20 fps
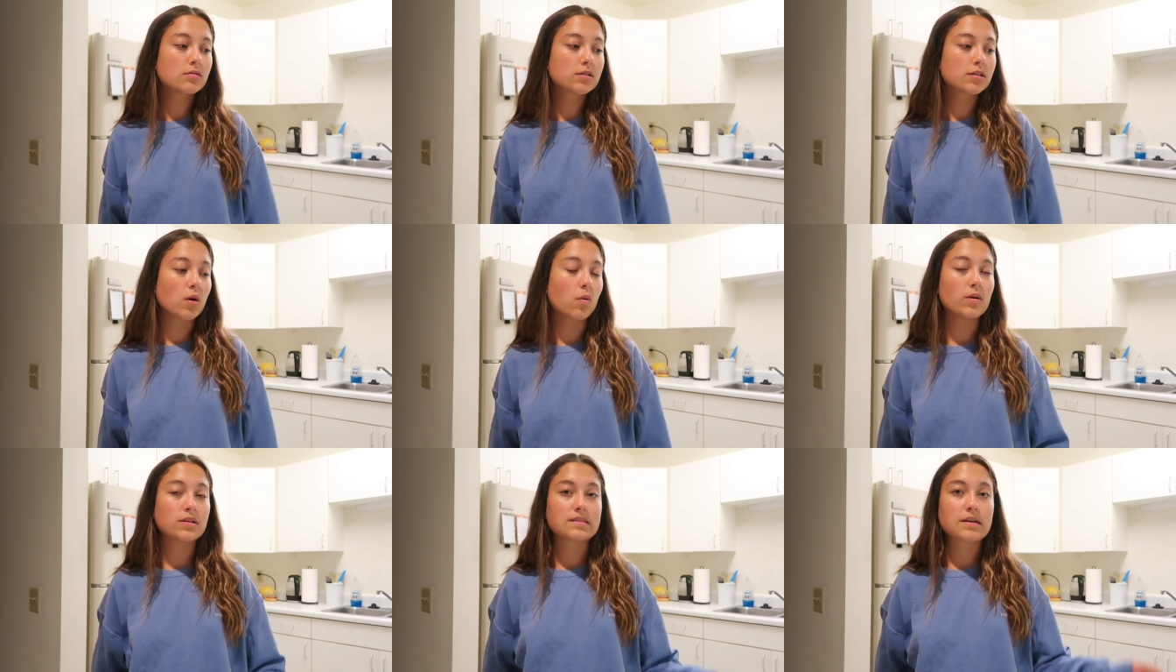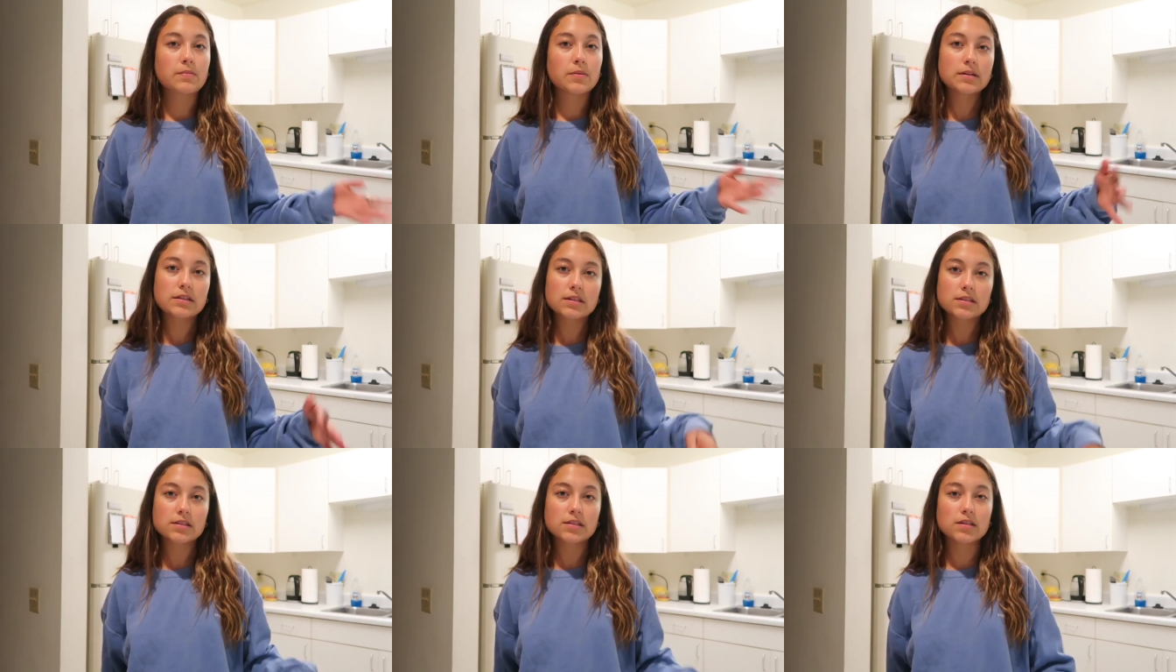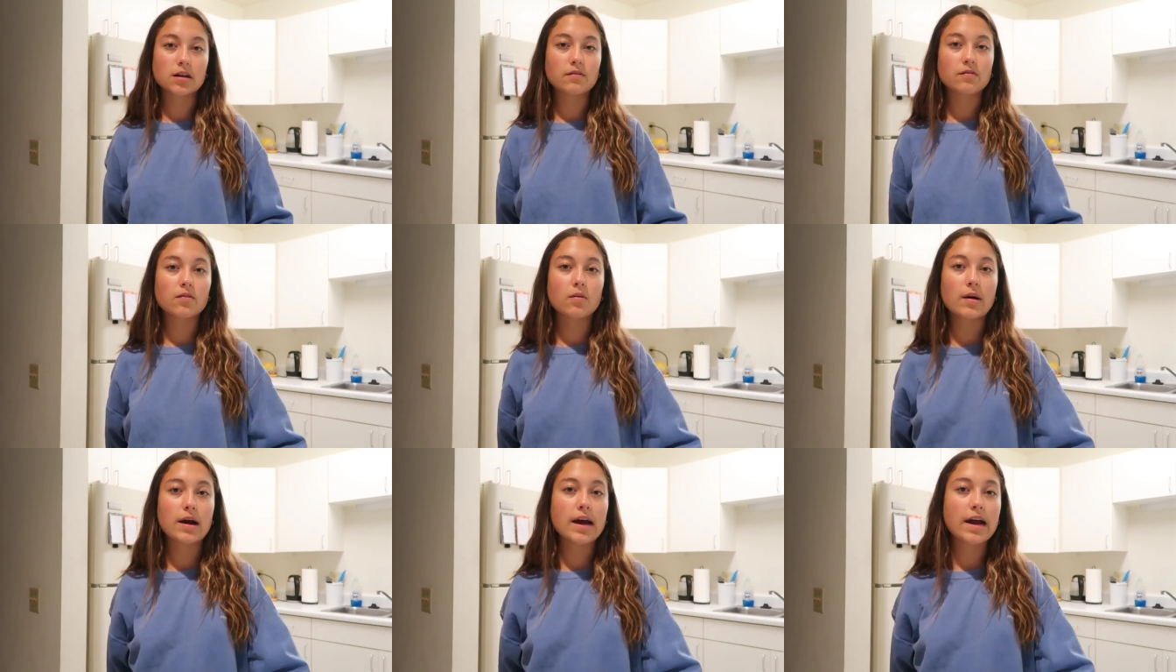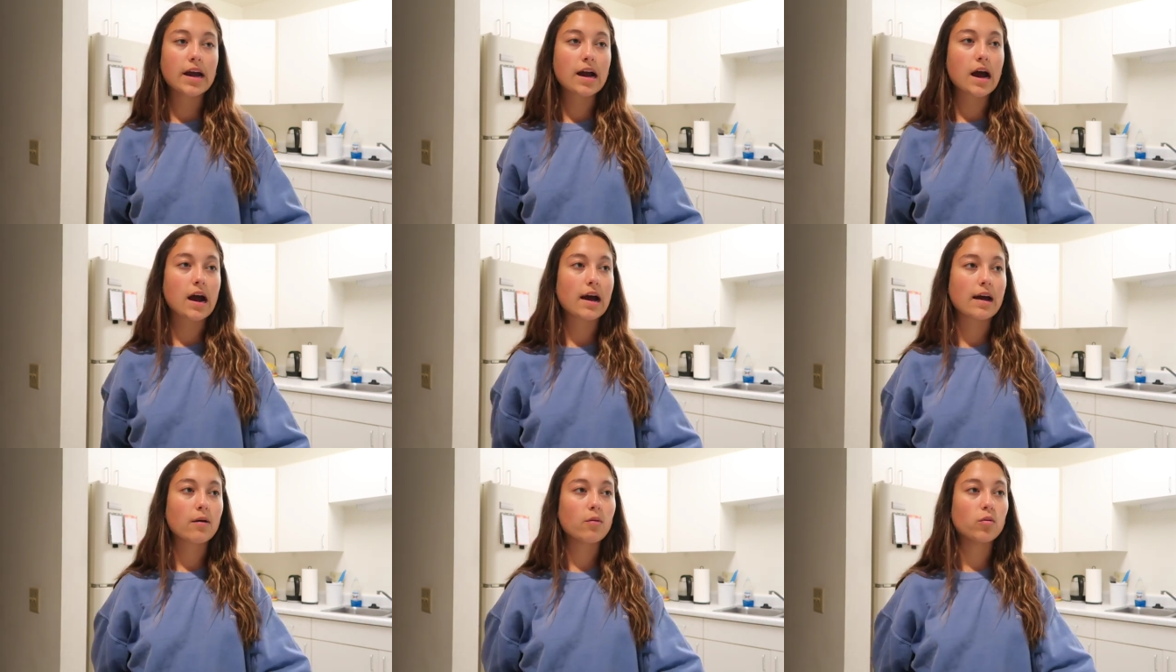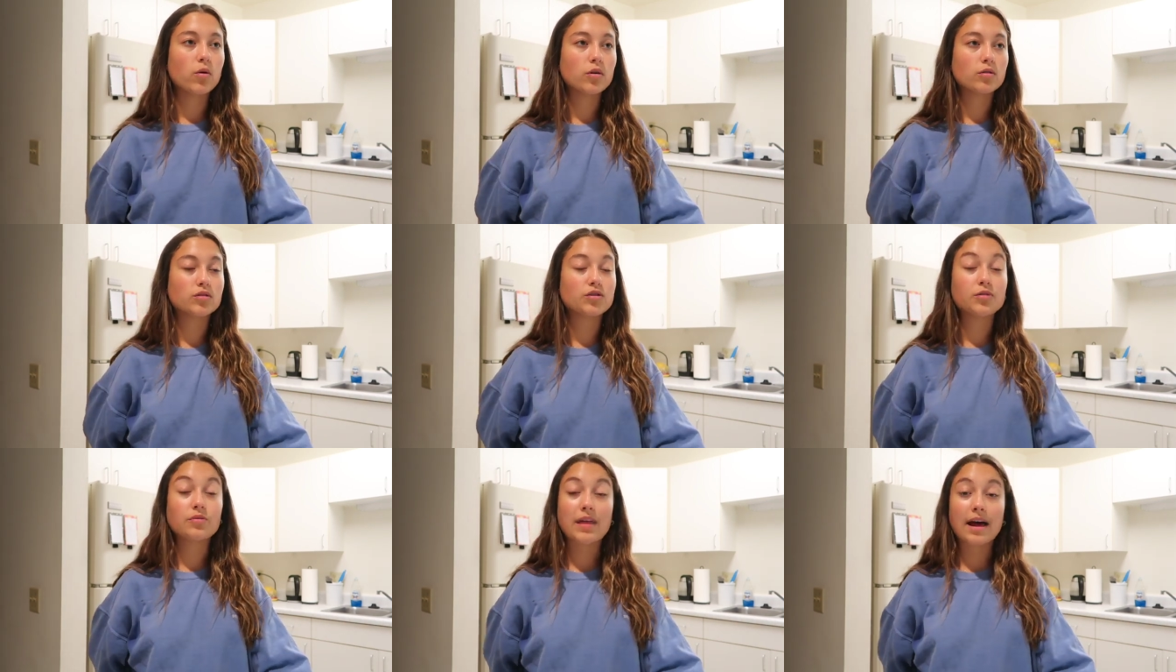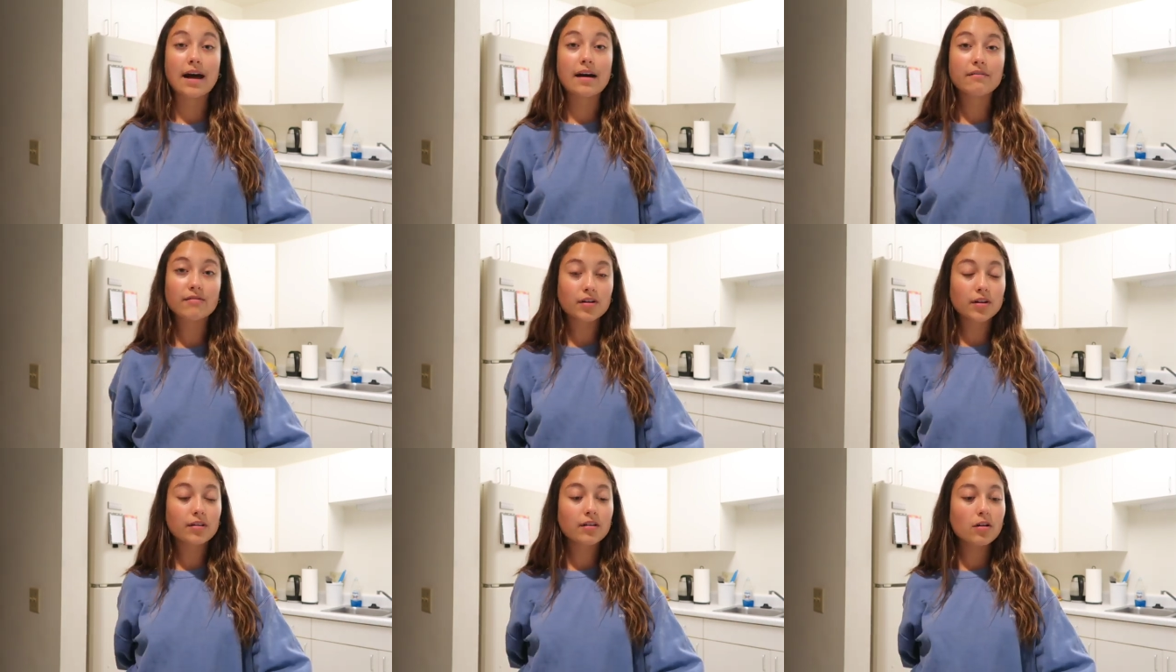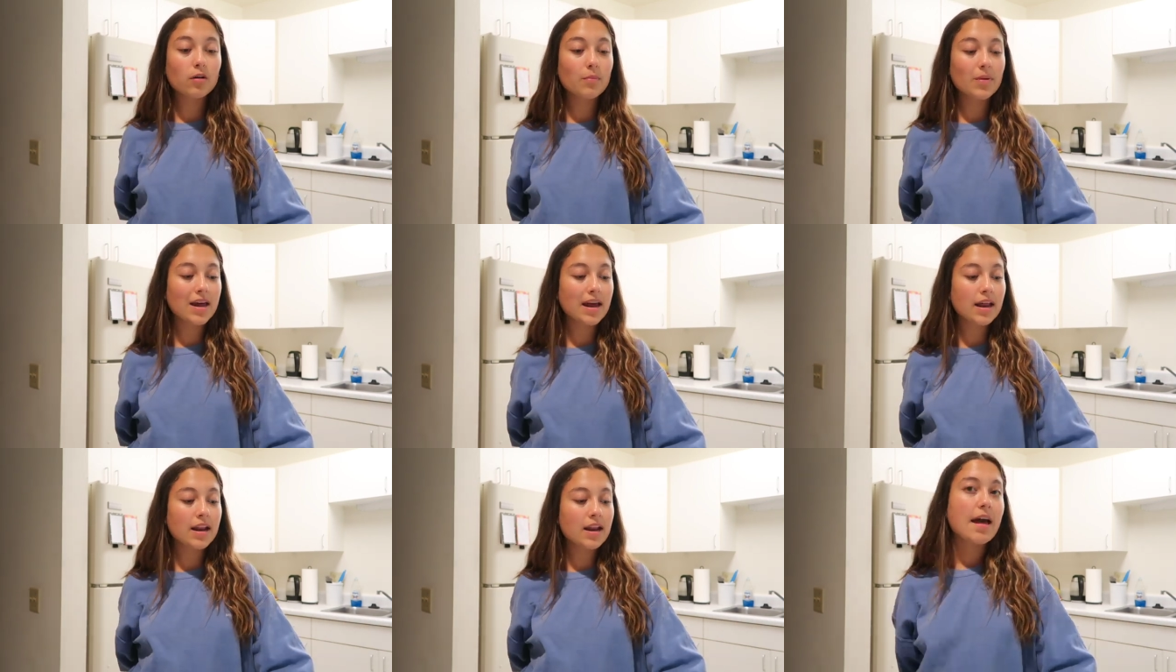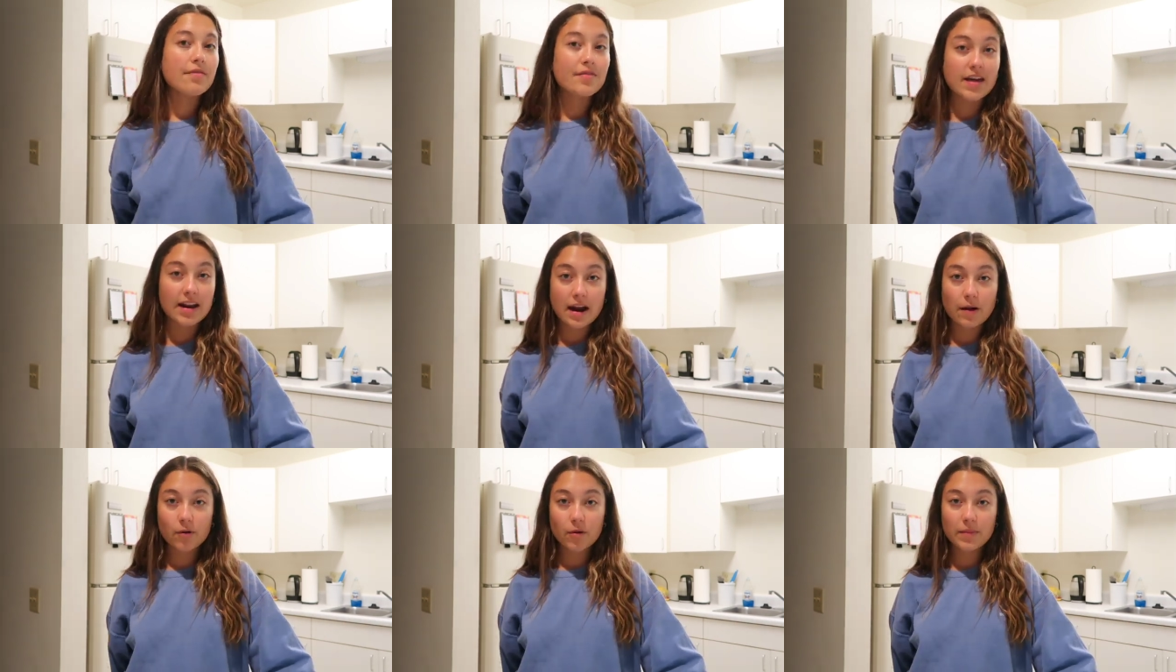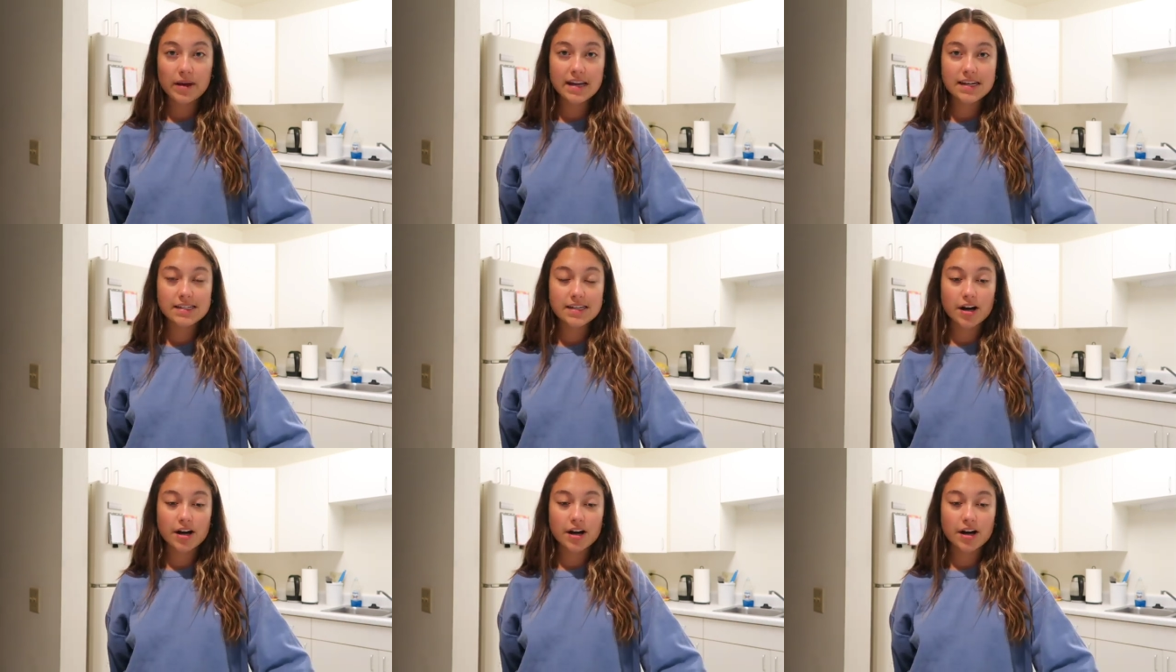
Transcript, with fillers: so once i put this stuff away i will do that for a little bit and then i will make